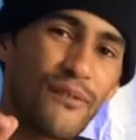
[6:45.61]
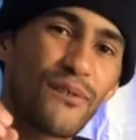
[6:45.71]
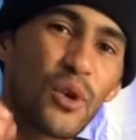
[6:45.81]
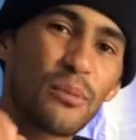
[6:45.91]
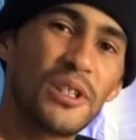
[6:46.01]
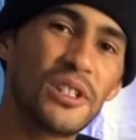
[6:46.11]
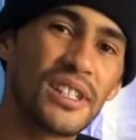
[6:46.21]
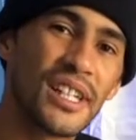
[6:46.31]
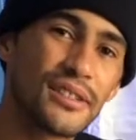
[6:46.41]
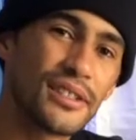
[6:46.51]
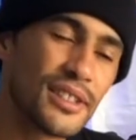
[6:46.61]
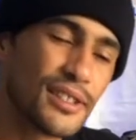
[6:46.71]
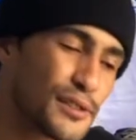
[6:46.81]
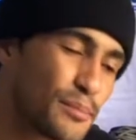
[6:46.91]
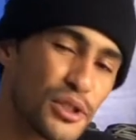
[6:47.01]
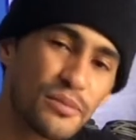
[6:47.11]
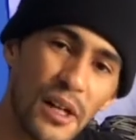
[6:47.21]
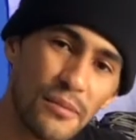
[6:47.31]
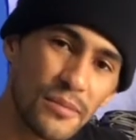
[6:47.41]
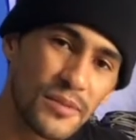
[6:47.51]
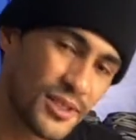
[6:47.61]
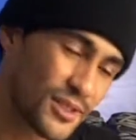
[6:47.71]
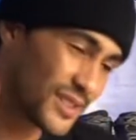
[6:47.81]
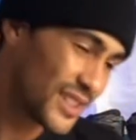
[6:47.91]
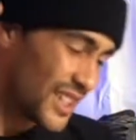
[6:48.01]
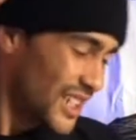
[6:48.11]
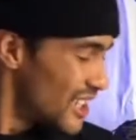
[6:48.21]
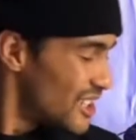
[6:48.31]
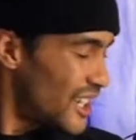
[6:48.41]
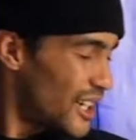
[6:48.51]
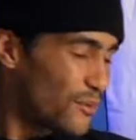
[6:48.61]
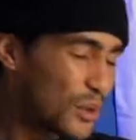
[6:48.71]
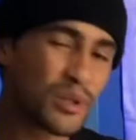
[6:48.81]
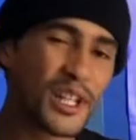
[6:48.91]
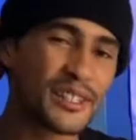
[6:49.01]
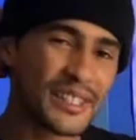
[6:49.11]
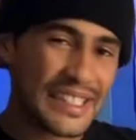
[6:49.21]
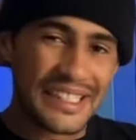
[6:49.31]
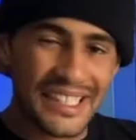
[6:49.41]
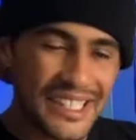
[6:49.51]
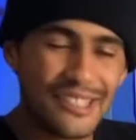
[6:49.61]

formula, like the SpongeBob episode with Plankton.